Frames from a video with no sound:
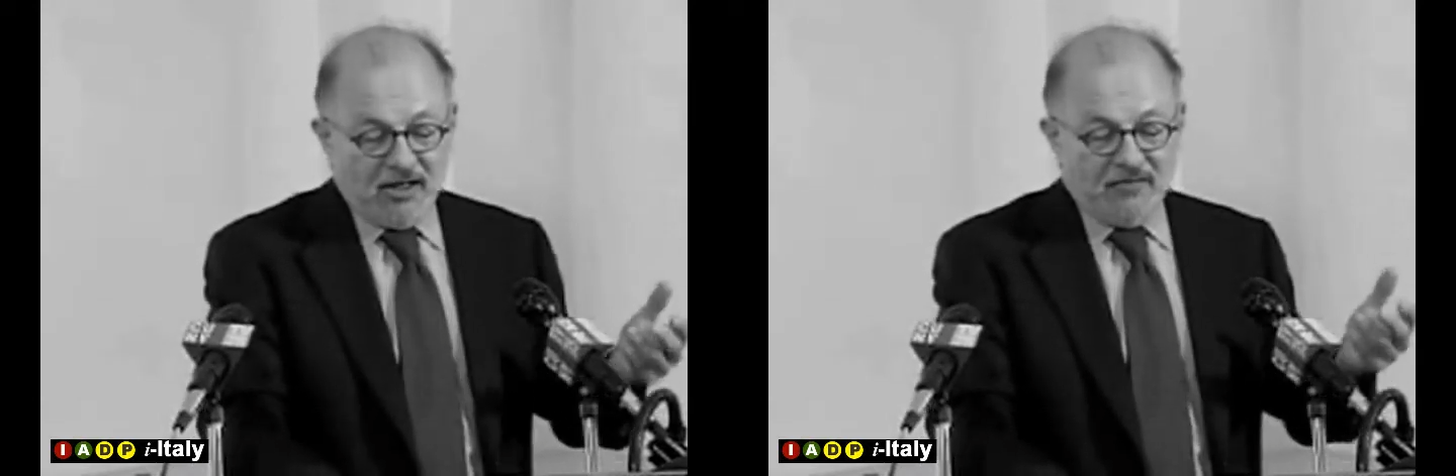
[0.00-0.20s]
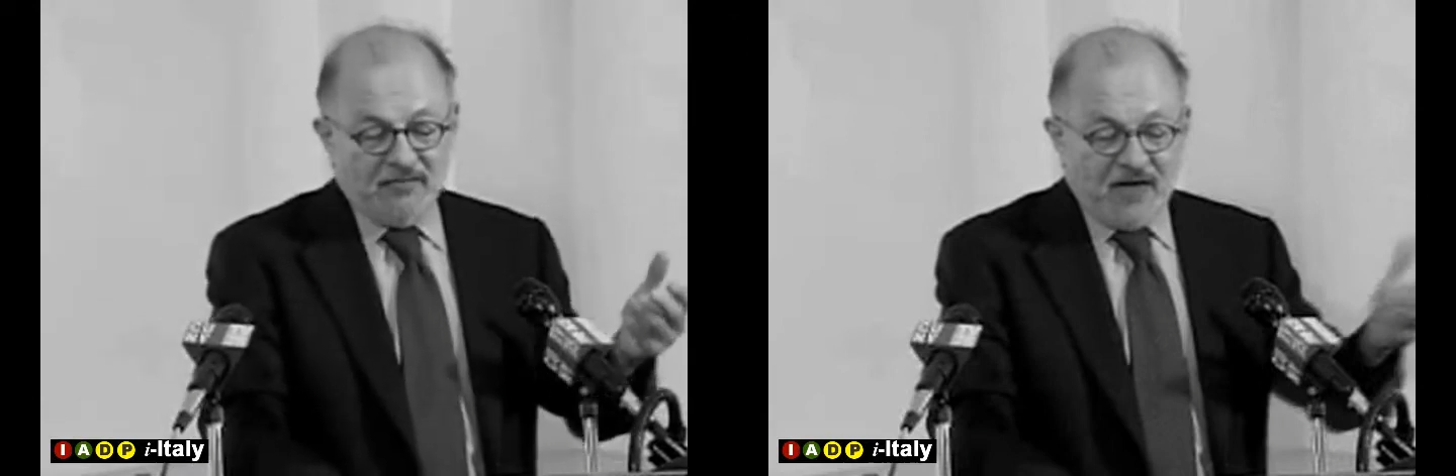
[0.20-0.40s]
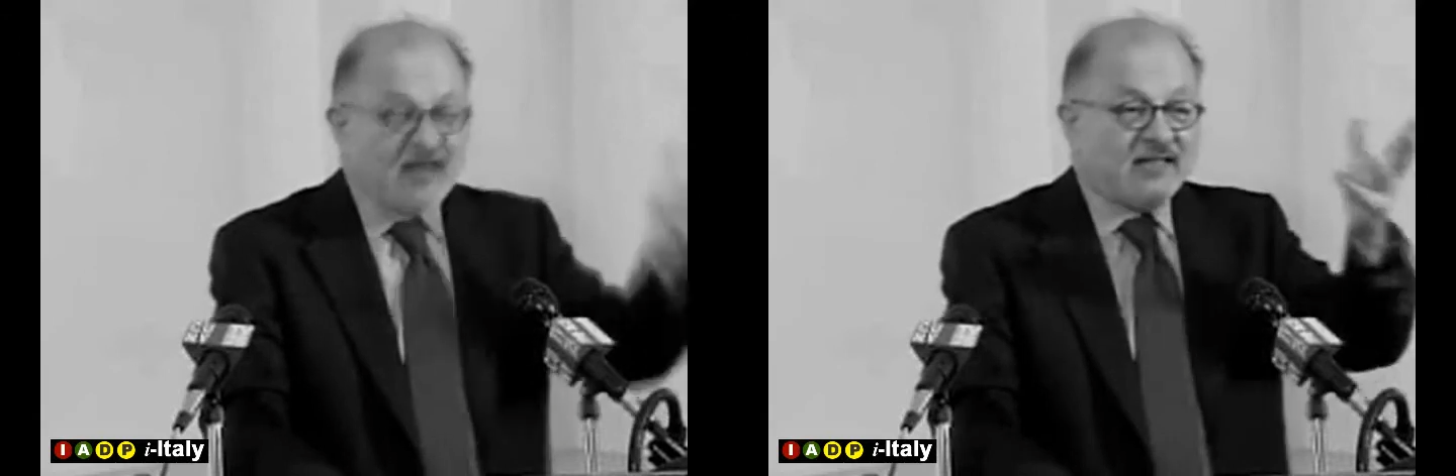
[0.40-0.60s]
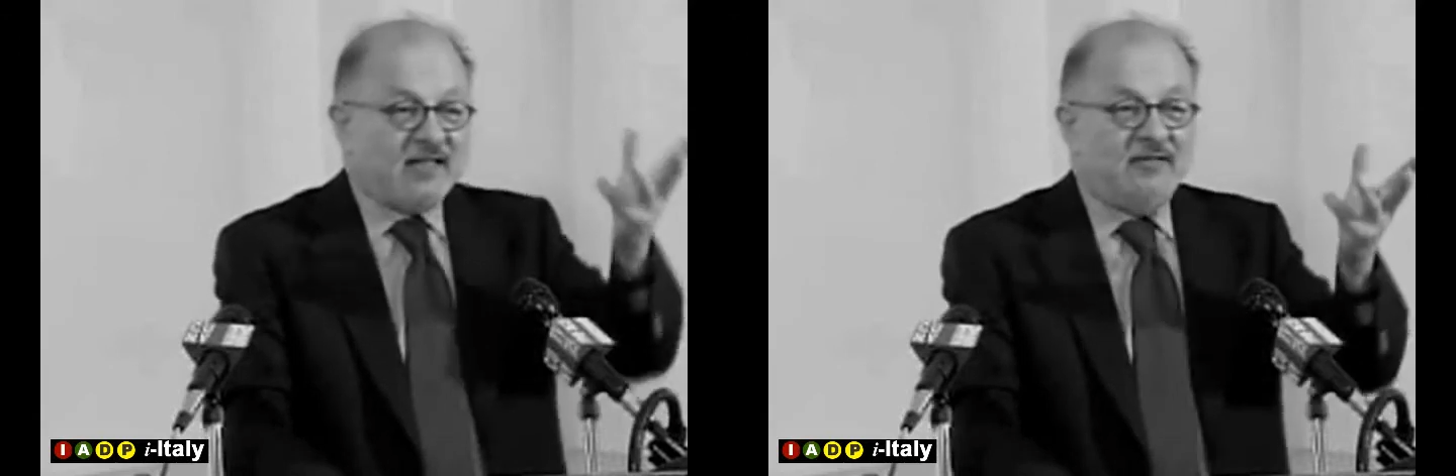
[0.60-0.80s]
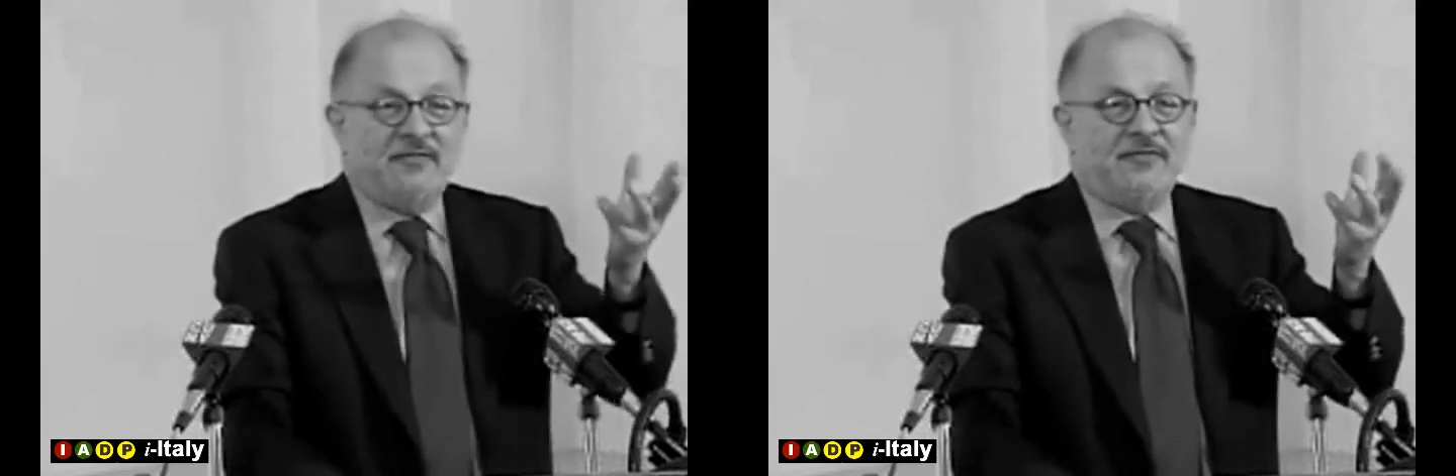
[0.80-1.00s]

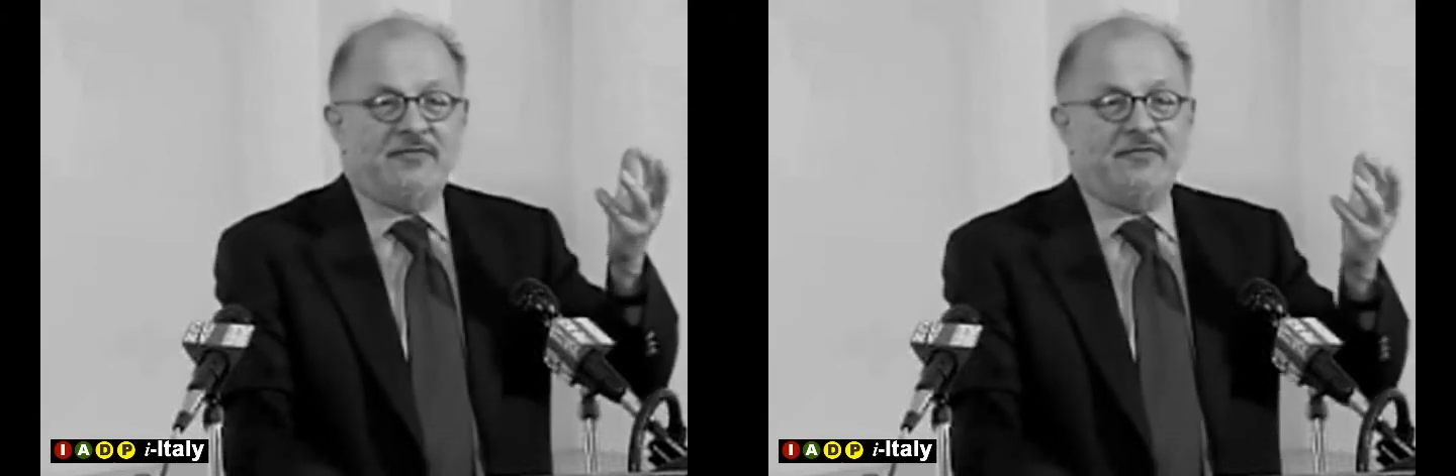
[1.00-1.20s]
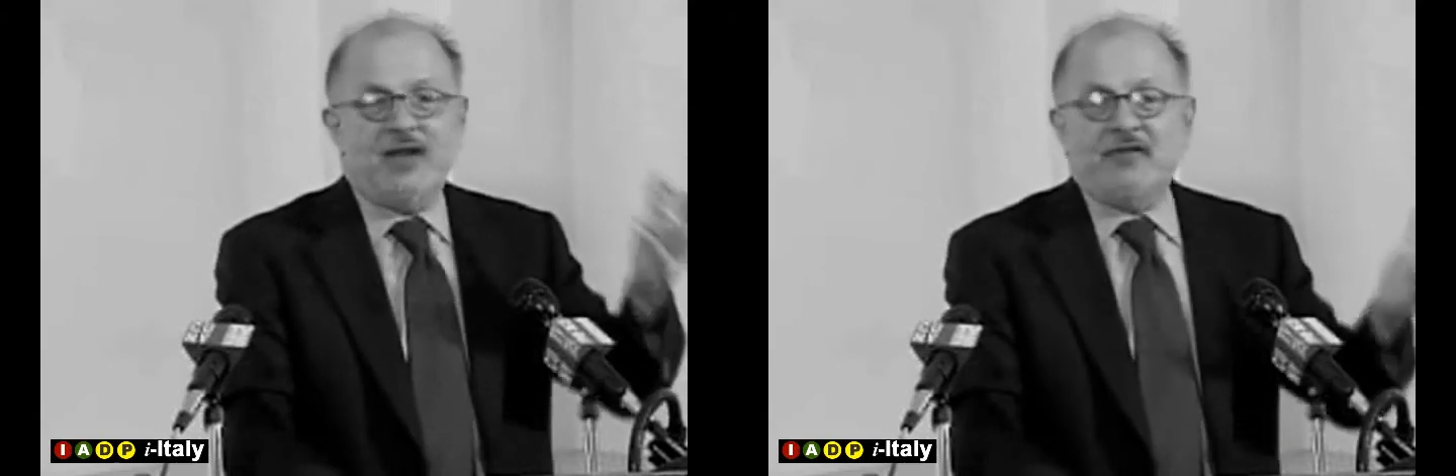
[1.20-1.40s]
inventive,